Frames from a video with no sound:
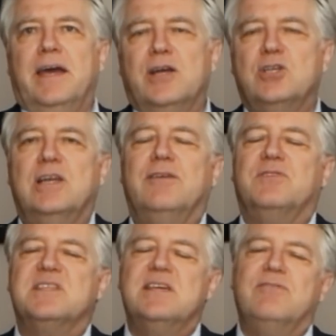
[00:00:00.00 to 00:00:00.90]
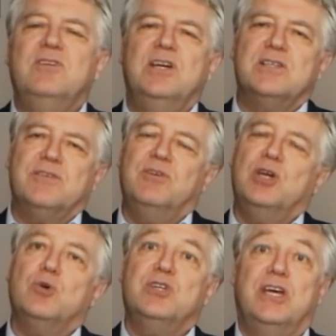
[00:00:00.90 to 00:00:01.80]
actually, after seven years of
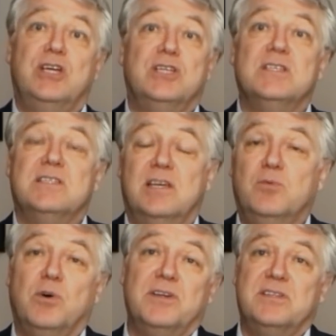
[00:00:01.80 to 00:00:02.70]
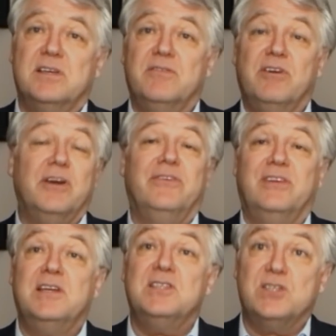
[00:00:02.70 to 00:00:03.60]
negotiations, it was a very
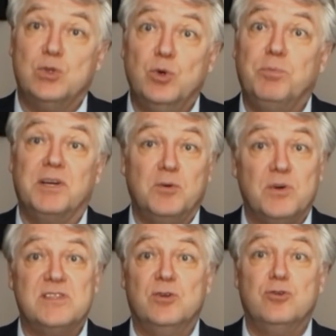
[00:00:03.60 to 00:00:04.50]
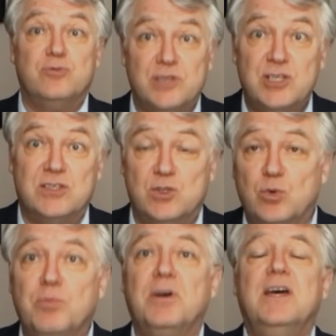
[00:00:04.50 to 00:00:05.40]
thin soup, but it was a nutritious
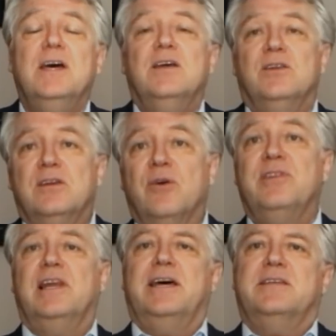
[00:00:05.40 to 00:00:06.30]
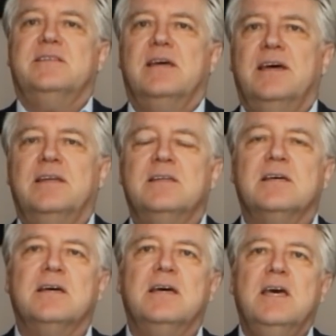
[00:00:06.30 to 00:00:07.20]
soup nonetheless. And
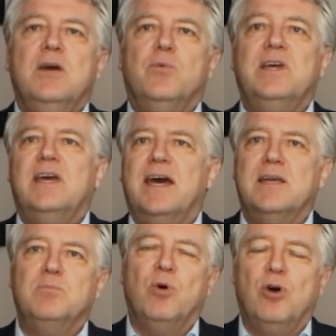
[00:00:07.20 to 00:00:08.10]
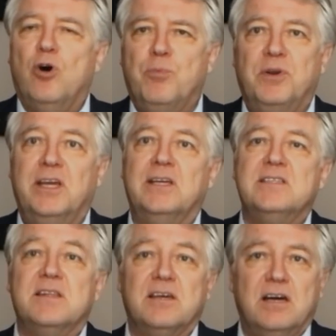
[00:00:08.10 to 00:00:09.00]
uh, we had more
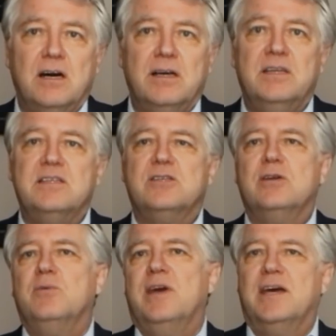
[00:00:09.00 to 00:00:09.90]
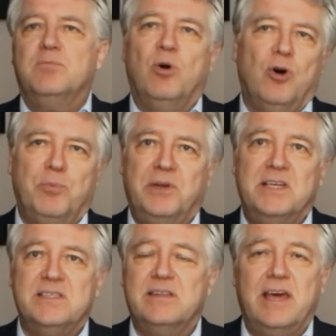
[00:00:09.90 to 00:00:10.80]
openings in the car industry, we had more
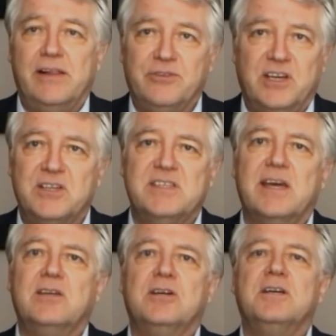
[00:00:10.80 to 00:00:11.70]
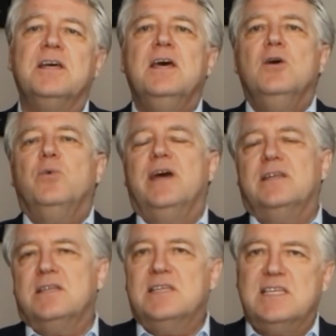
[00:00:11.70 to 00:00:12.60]
openings in the healthcare sector, we
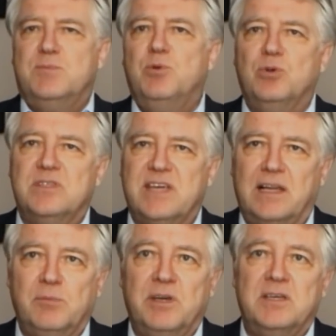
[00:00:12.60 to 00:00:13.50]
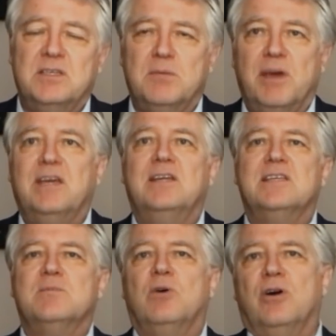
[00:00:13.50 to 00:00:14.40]
had a dispute settlement
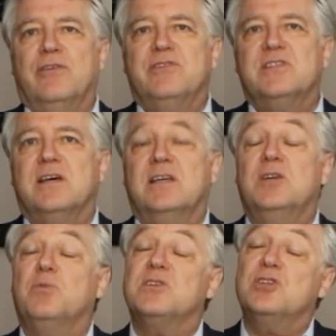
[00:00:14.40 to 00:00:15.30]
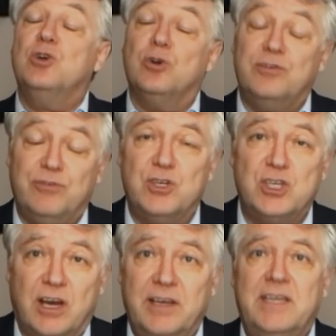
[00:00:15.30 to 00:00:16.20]
mechanism. All of a sudden, it was good for
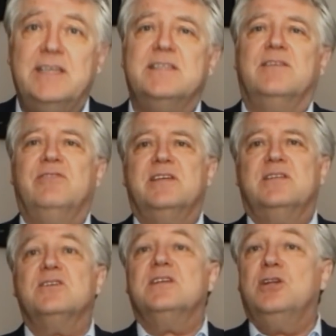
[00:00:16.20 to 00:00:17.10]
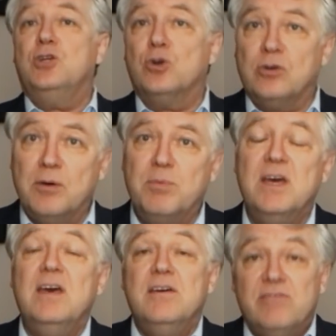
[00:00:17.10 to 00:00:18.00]
Chinese investors in Europe
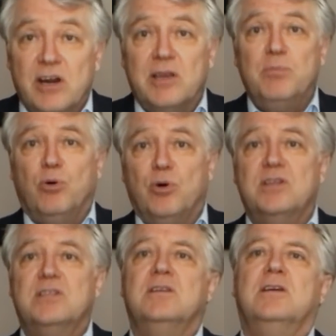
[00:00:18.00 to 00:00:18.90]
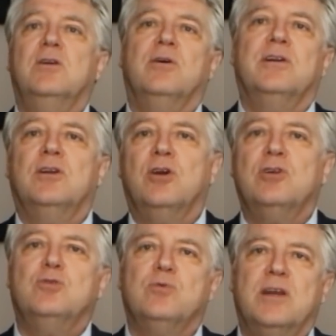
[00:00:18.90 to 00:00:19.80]
very important in order
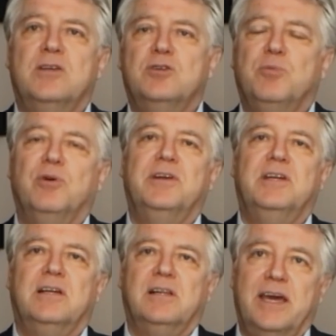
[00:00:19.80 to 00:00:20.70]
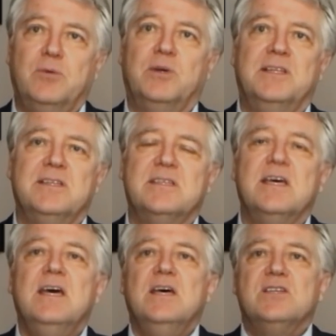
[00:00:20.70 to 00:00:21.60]
not to run into political headwinds.
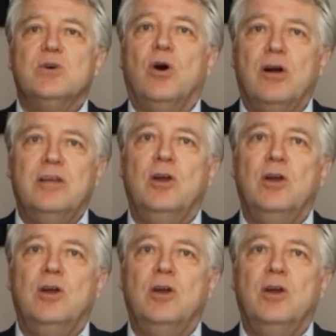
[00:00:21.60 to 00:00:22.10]
So all in